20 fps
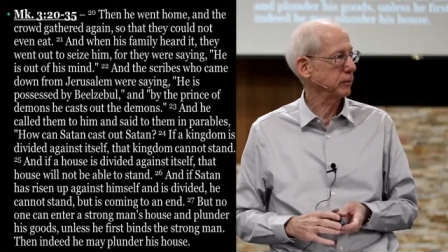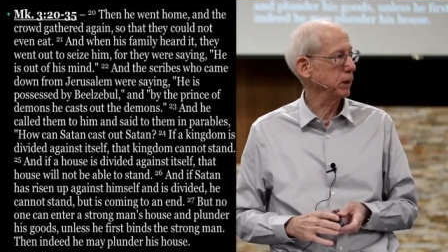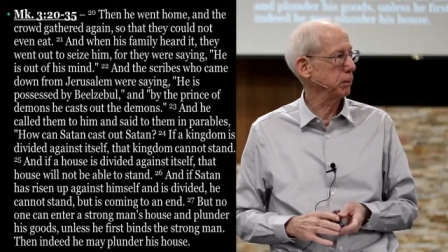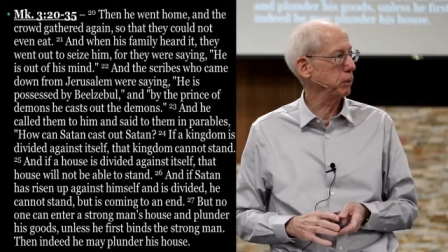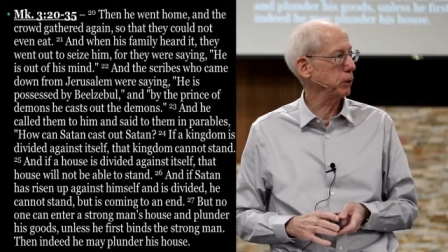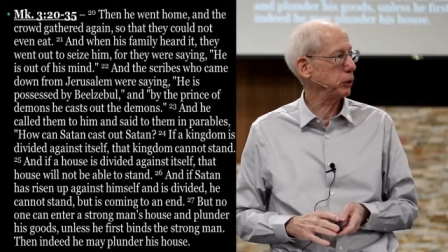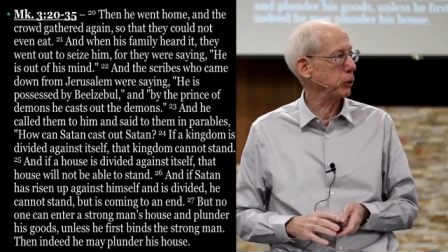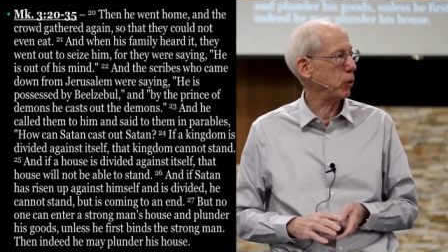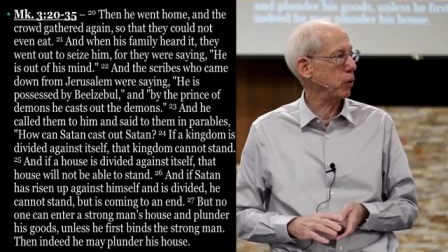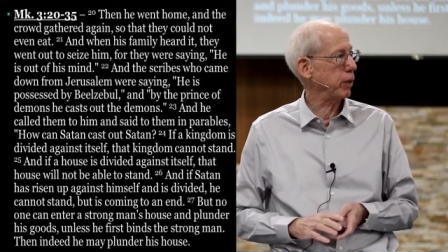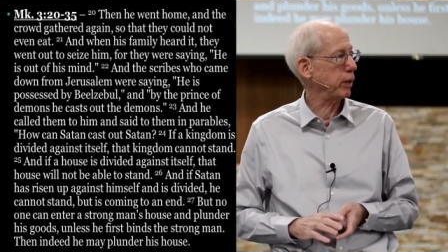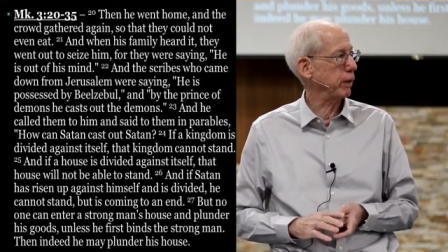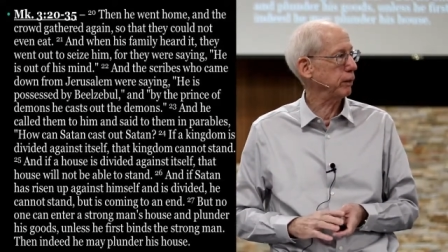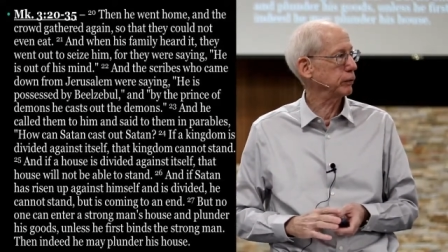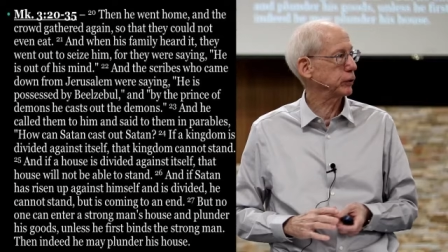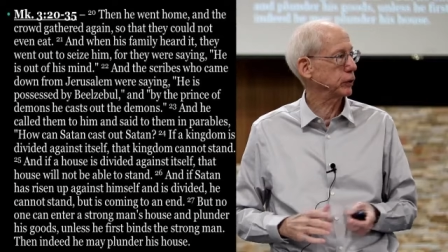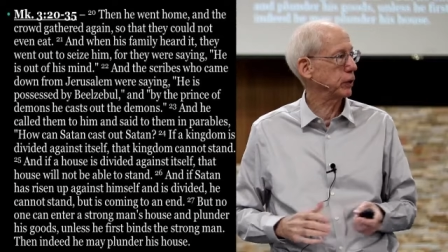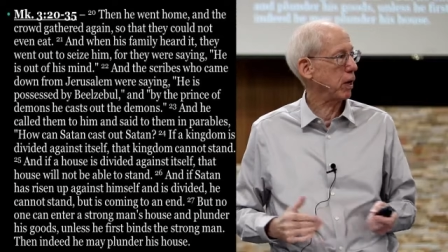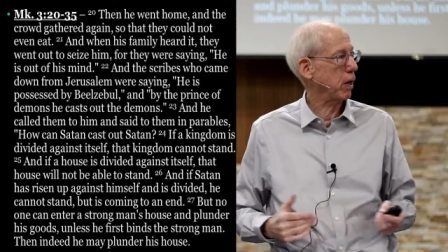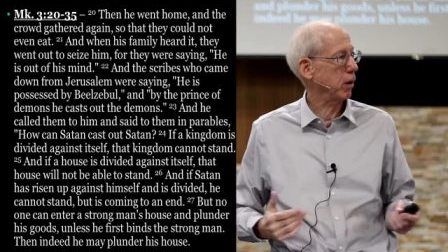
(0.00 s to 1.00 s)
the
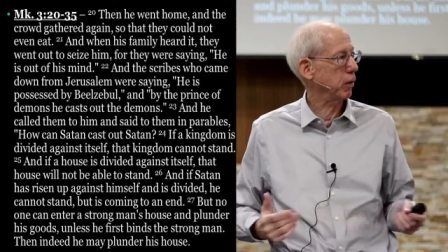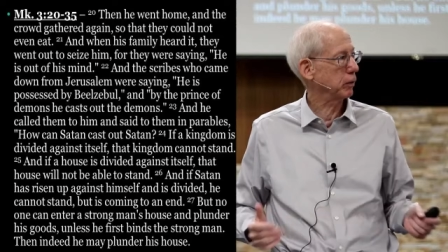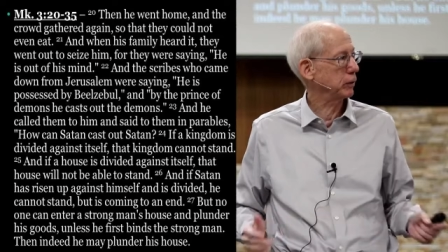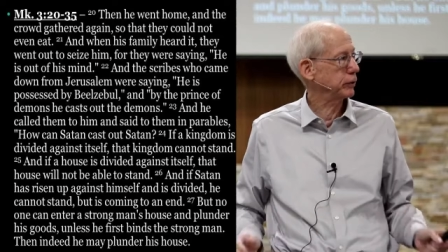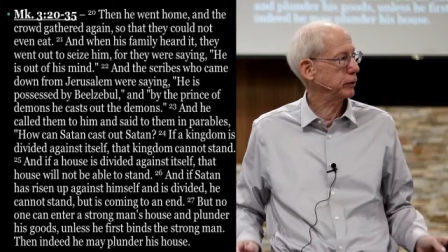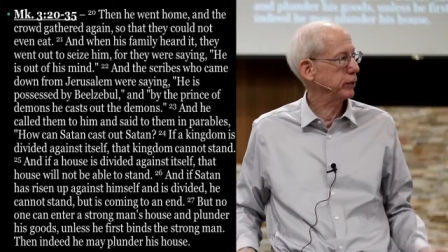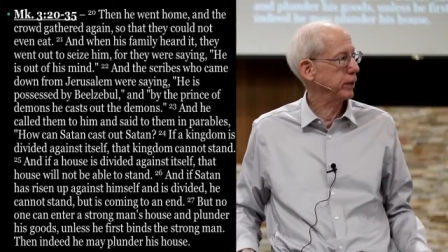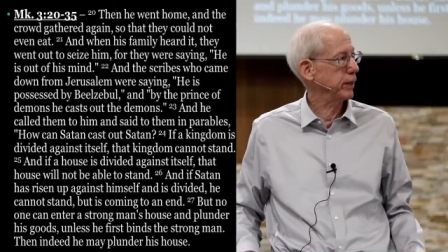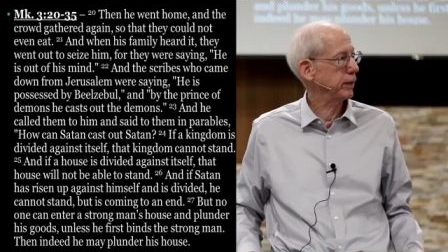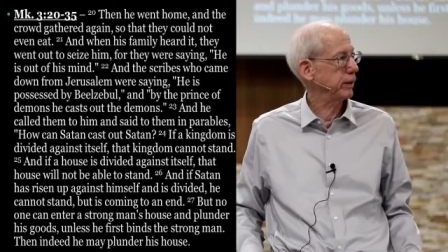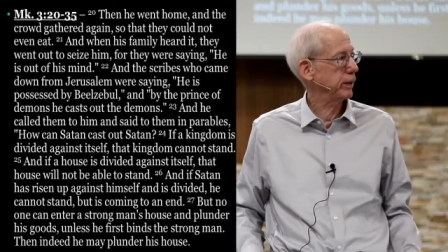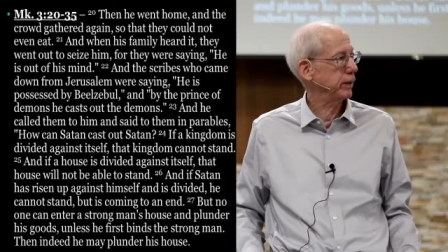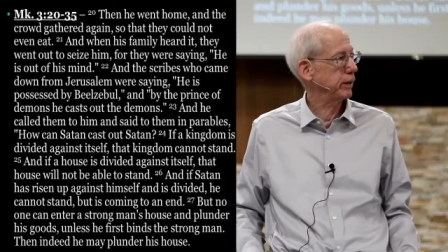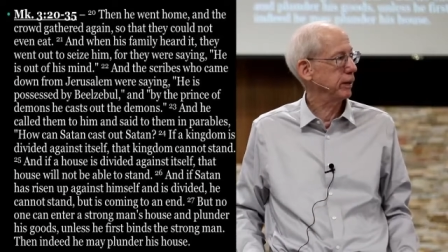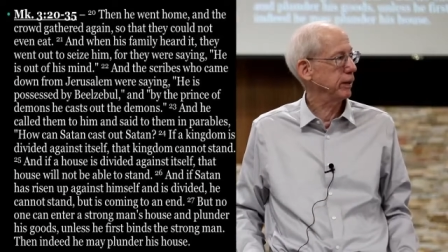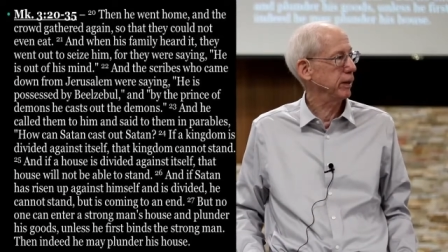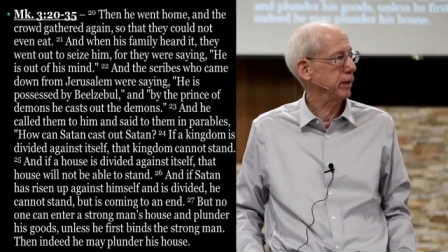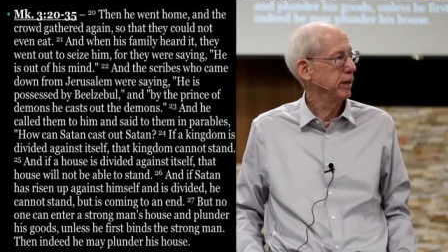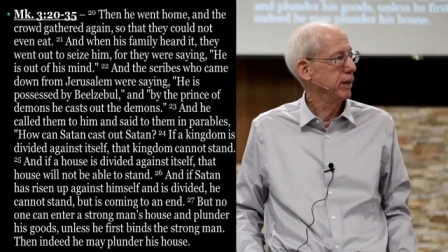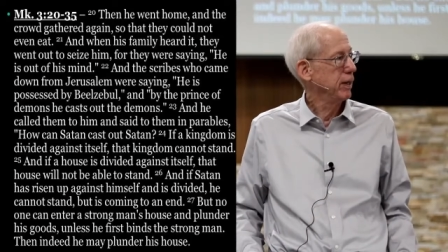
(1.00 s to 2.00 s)
majority of scholars think
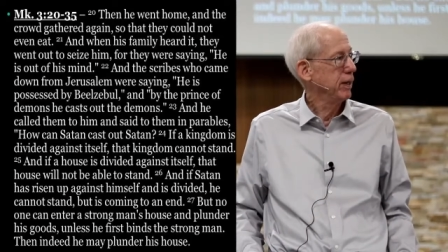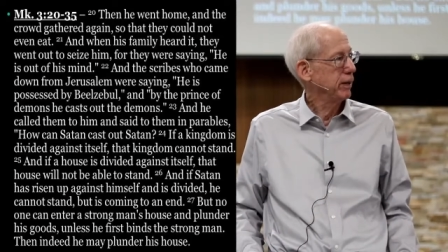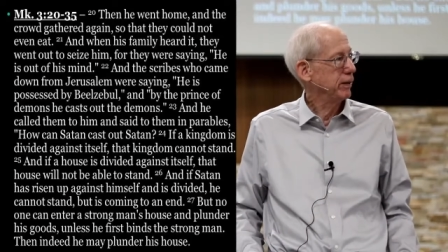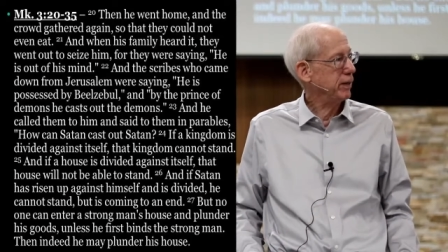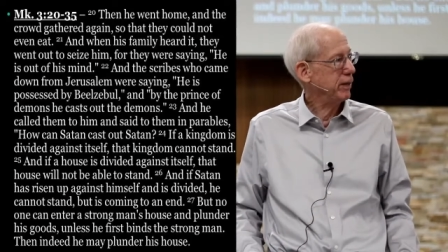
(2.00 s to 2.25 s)
that the,